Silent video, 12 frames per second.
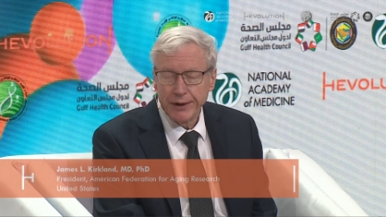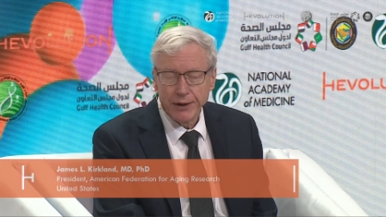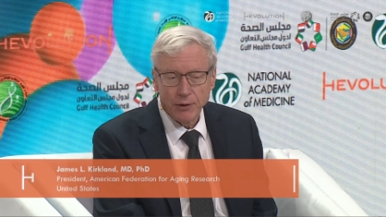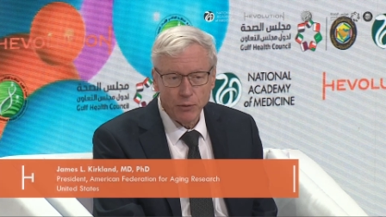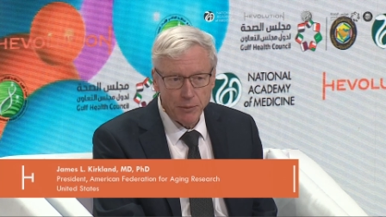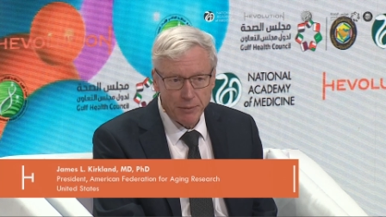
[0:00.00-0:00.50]

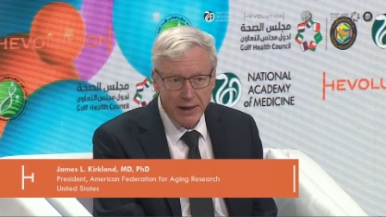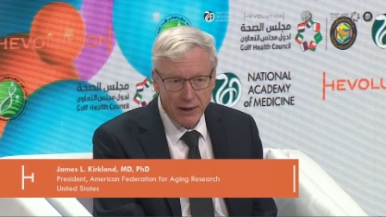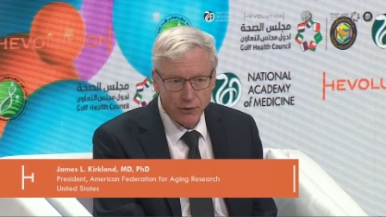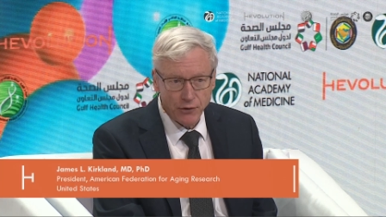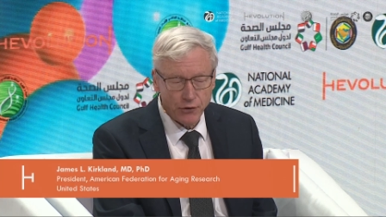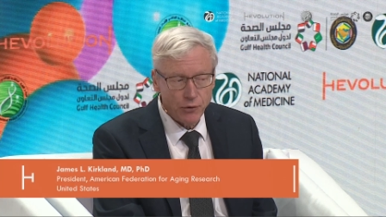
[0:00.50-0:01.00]
Went back to
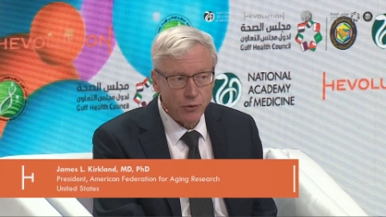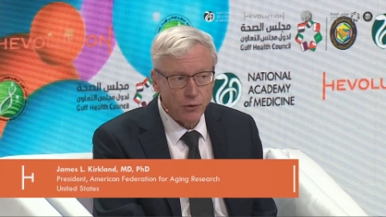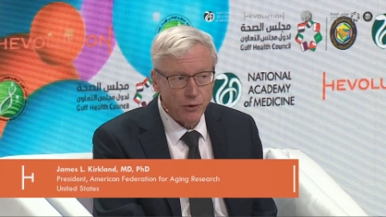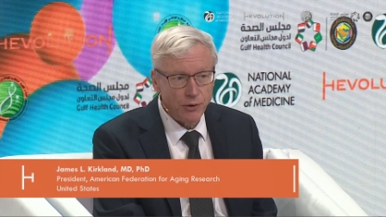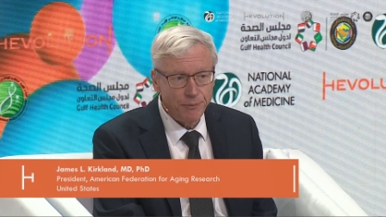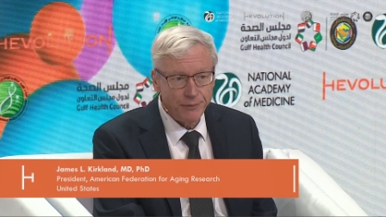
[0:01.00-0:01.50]

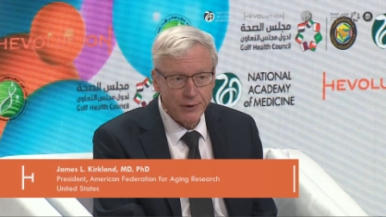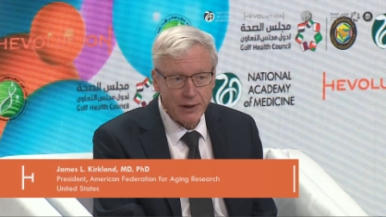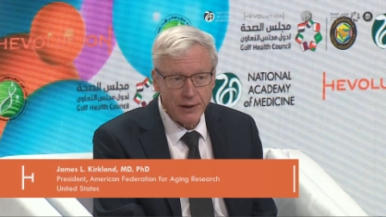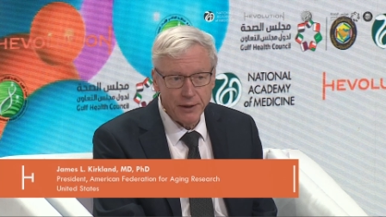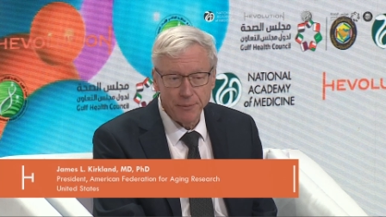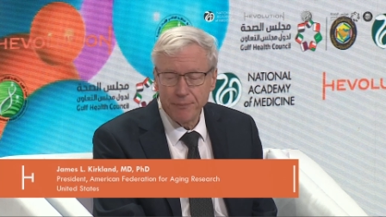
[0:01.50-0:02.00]
school,
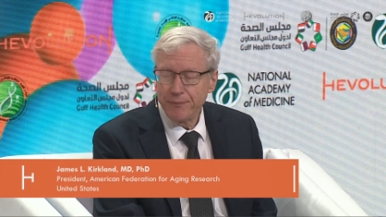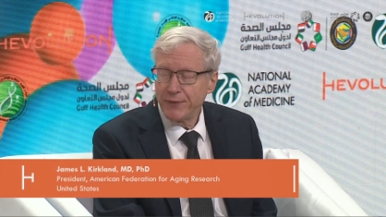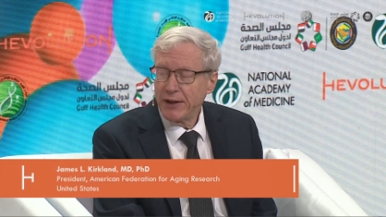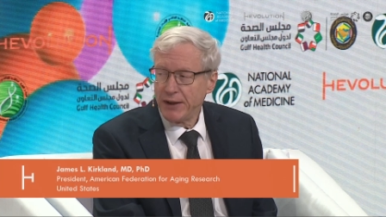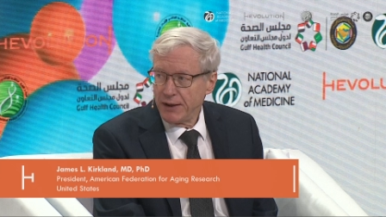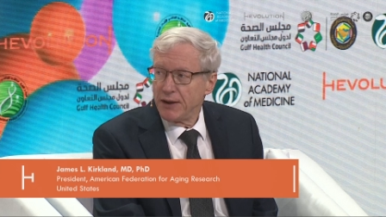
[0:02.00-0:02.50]

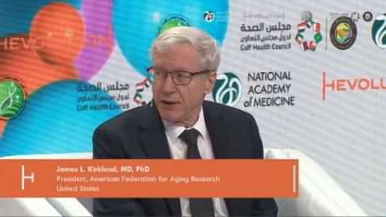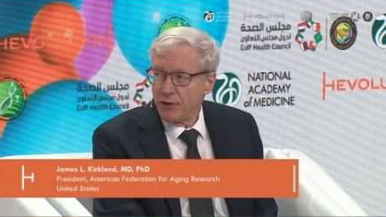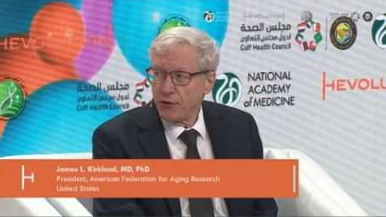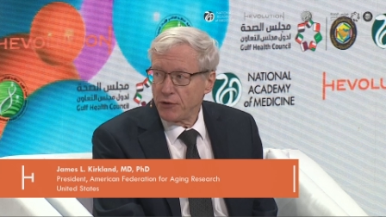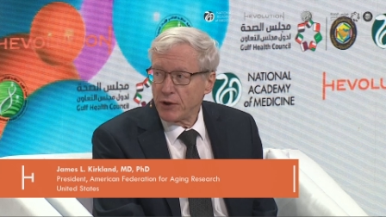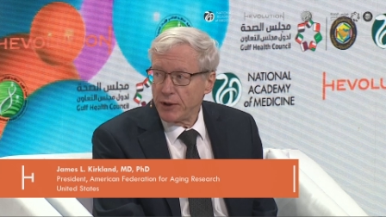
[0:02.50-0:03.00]

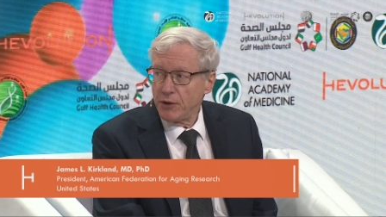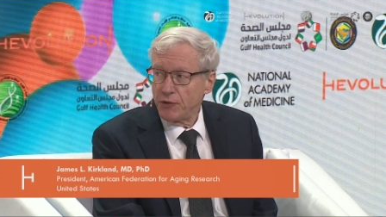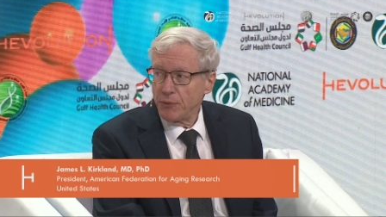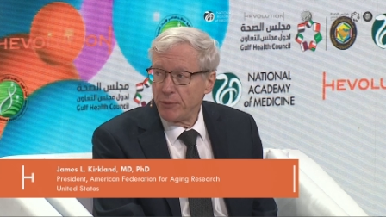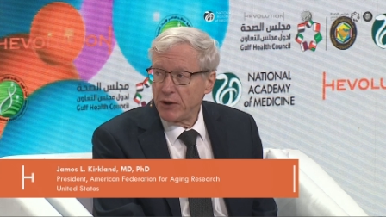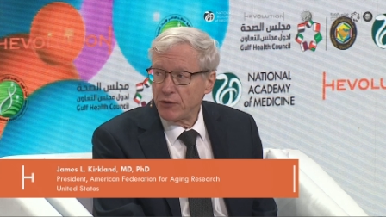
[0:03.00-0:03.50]
studied some
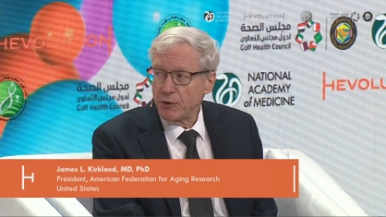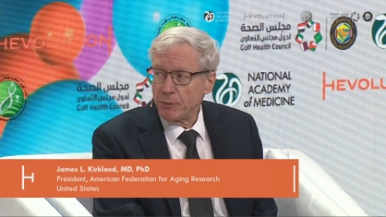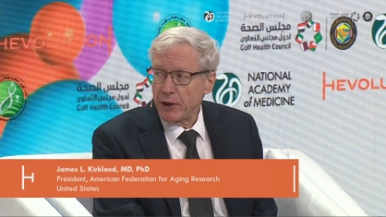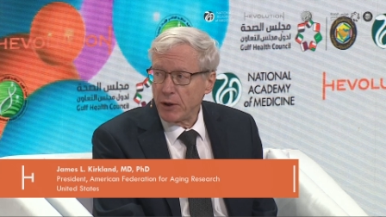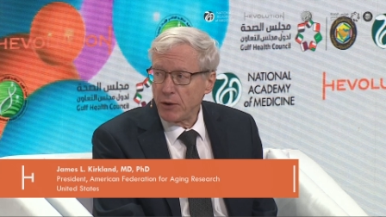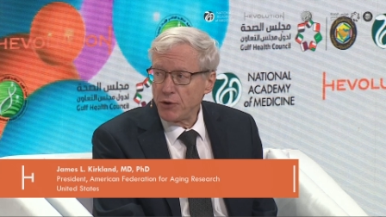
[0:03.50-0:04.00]
basic
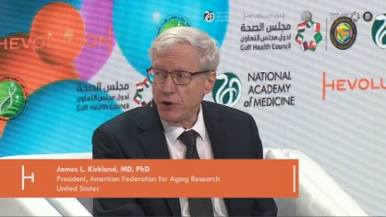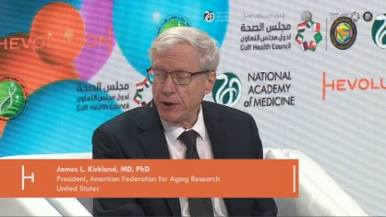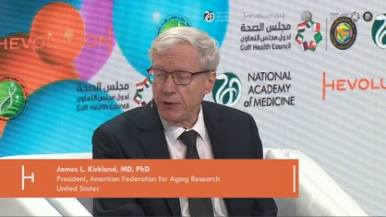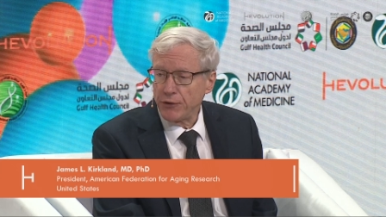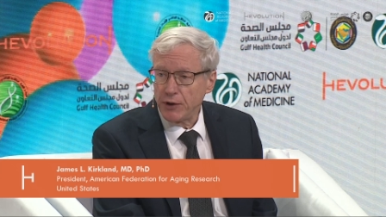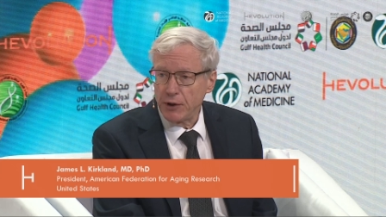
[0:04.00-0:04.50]
biology to
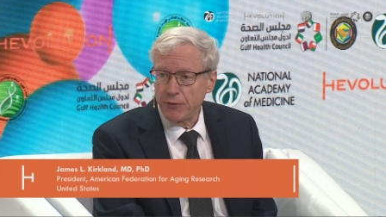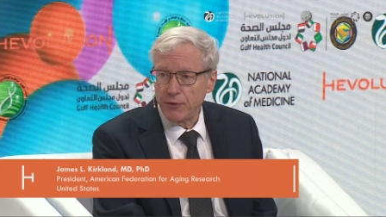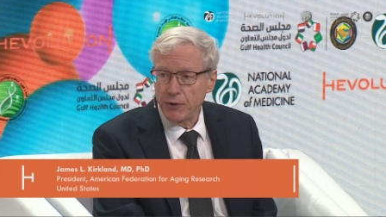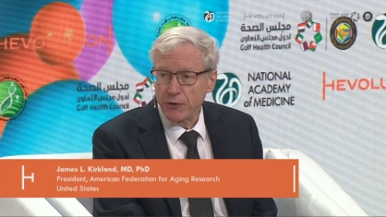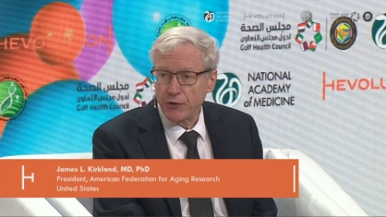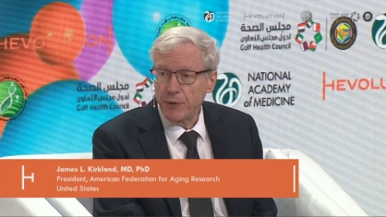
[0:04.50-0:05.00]
see if
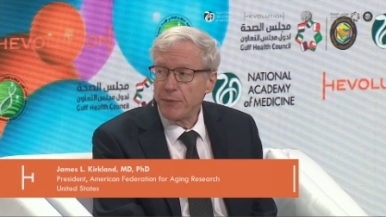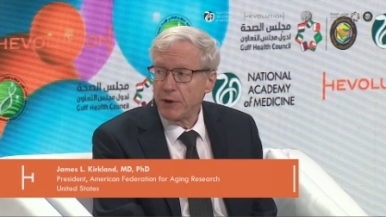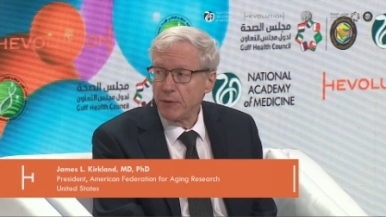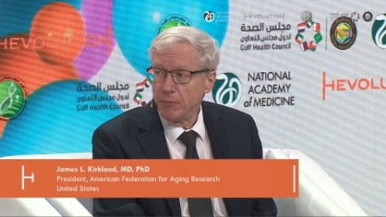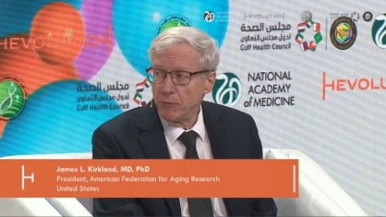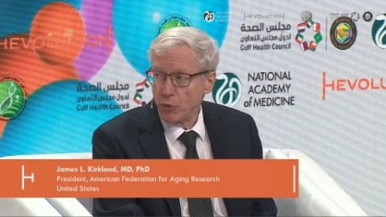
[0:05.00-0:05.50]
there's
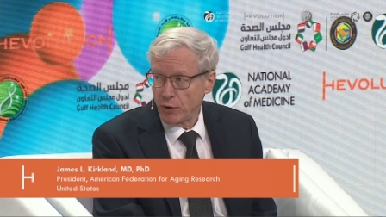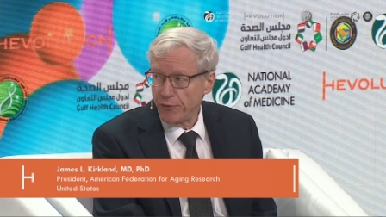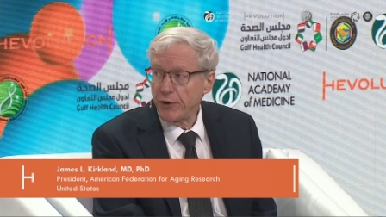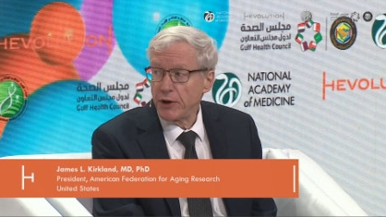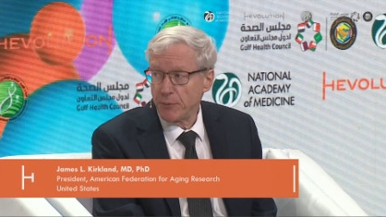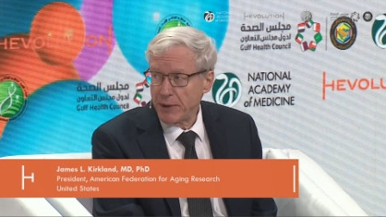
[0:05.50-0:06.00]
something more
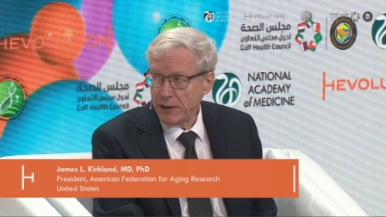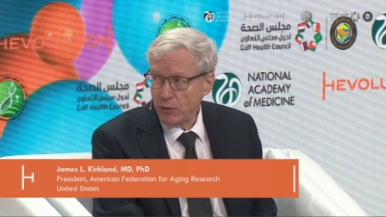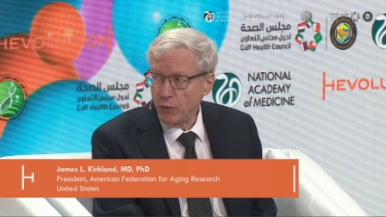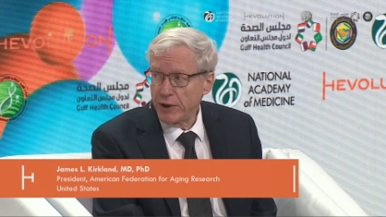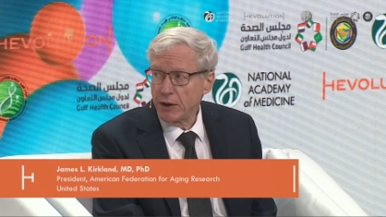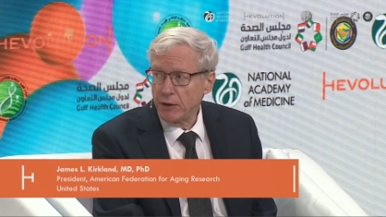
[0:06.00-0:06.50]
fundamental
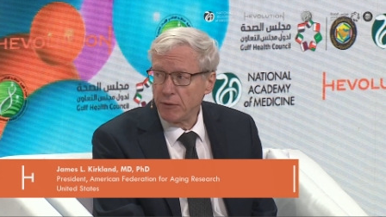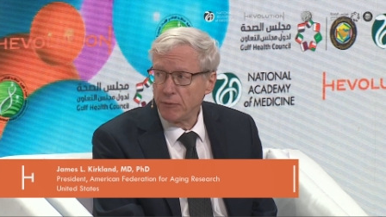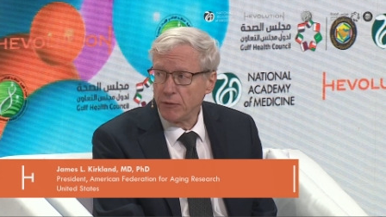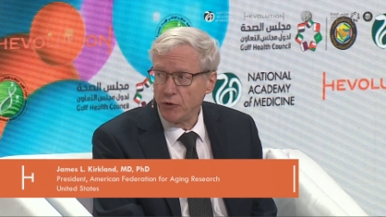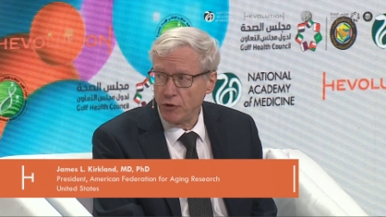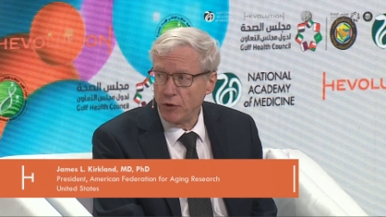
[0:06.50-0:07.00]
we can
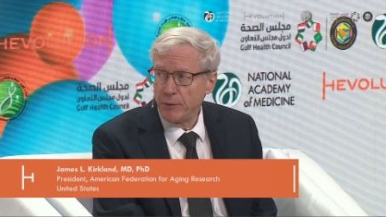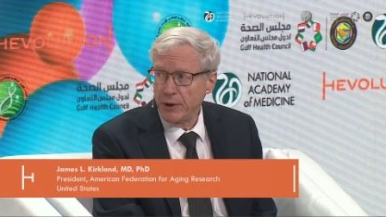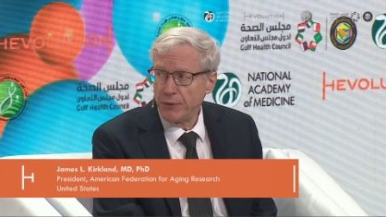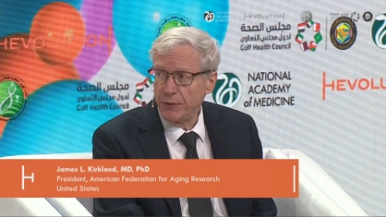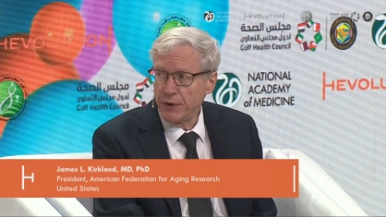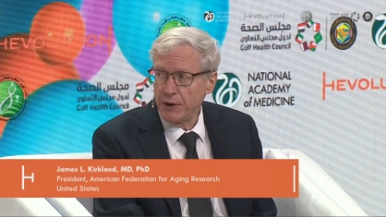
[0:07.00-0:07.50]
do about
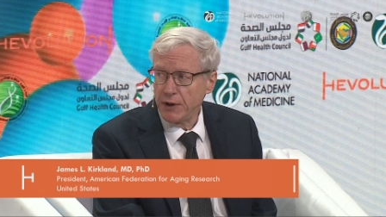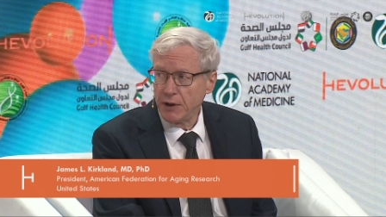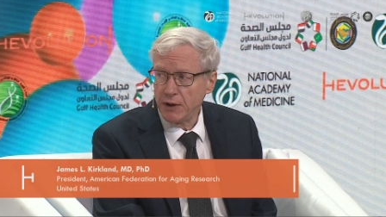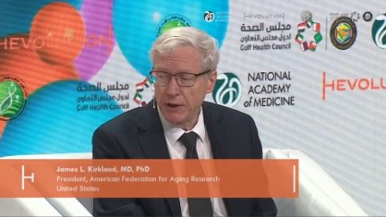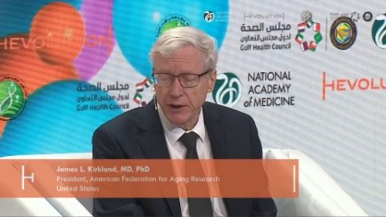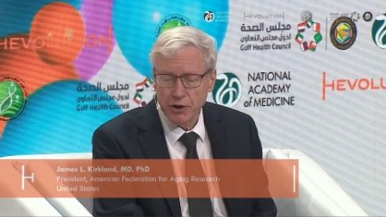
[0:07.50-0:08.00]
the
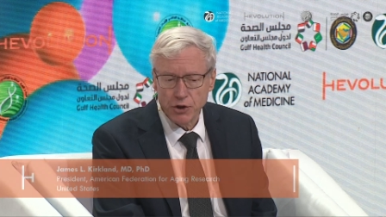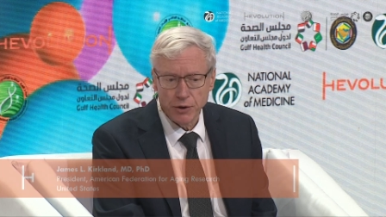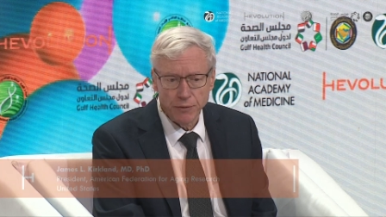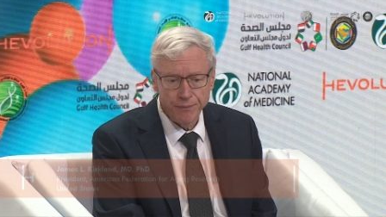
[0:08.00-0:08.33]
issue.